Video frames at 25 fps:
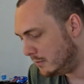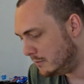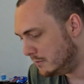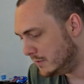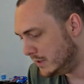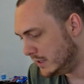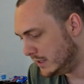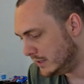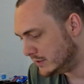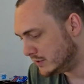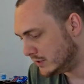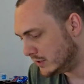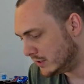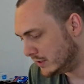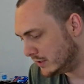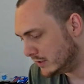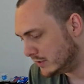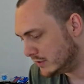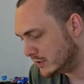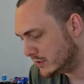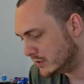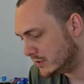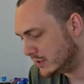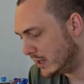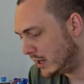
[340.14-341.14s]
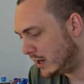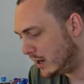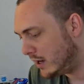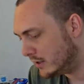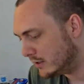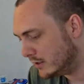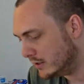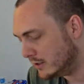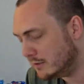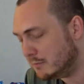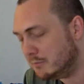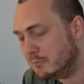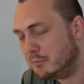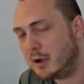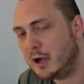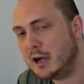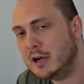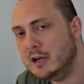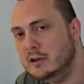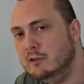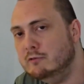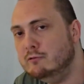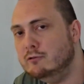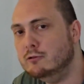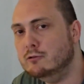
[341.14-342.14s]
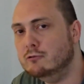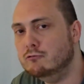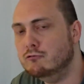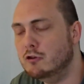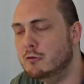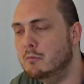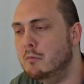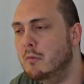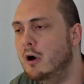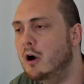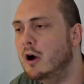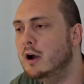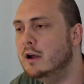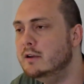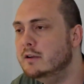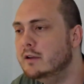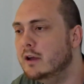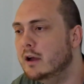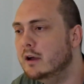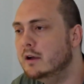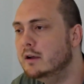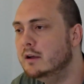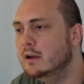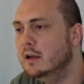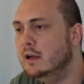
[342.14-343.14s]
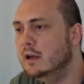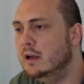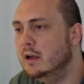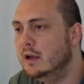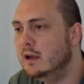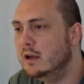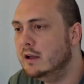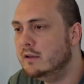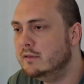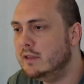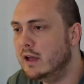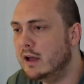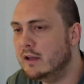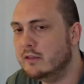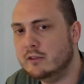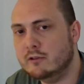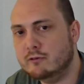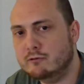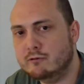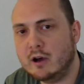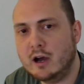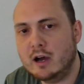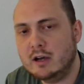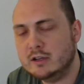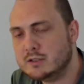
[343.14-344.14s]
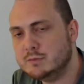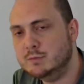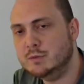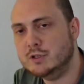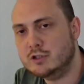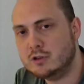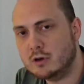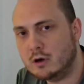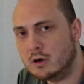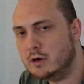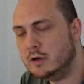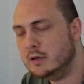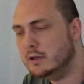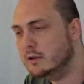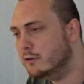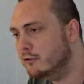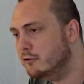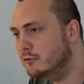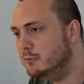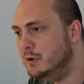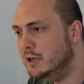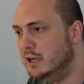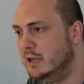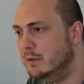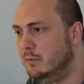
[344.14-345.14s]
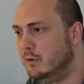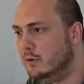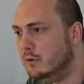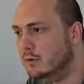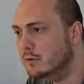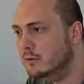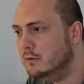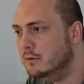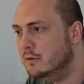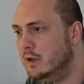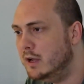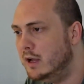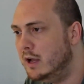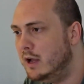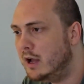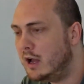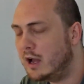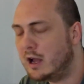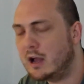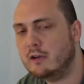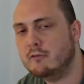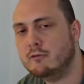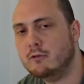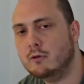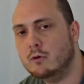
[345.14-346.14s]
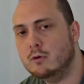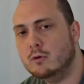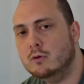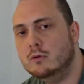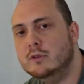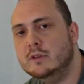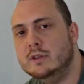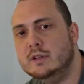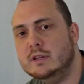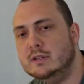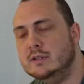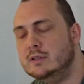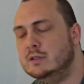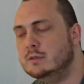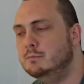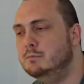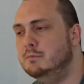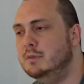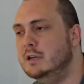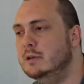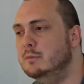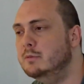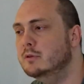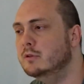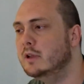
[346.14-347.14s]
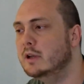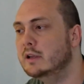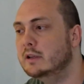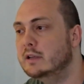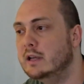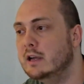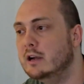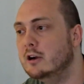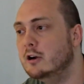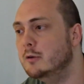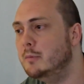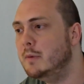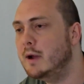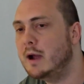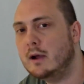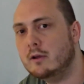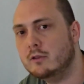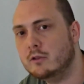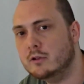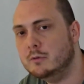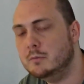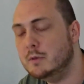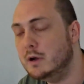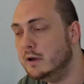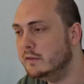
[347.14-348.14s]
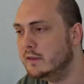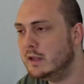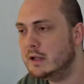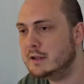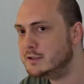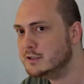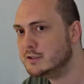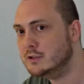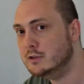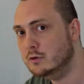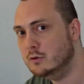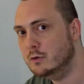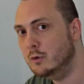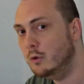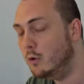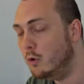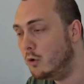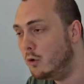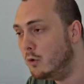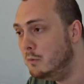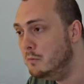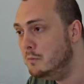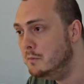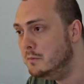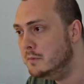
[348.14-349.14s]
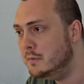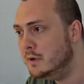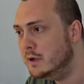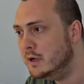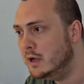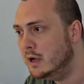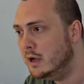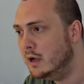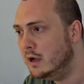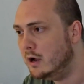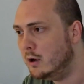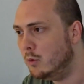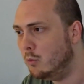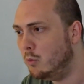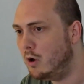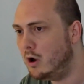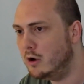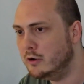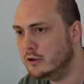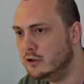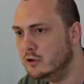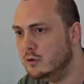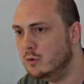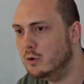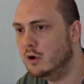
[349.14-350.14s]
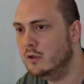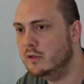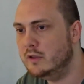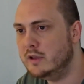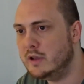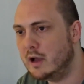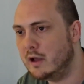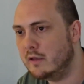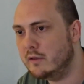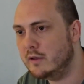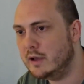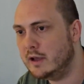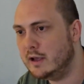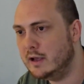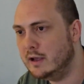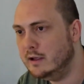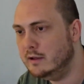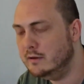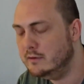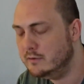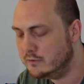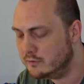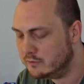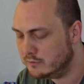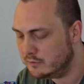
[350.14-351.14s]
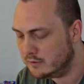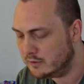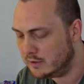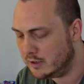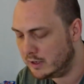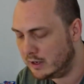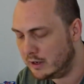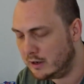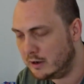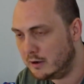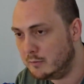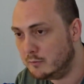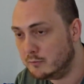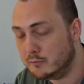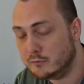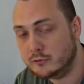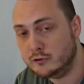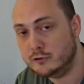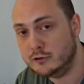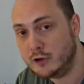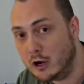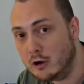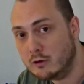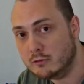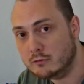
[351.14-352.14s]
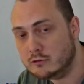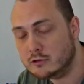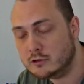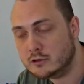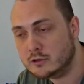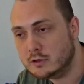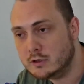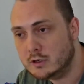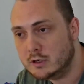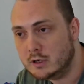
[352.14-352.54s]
it's a stark and painful reminder that the vast majority of people have all these people that care about them, and that's the norm, while you, on the other hand, don't.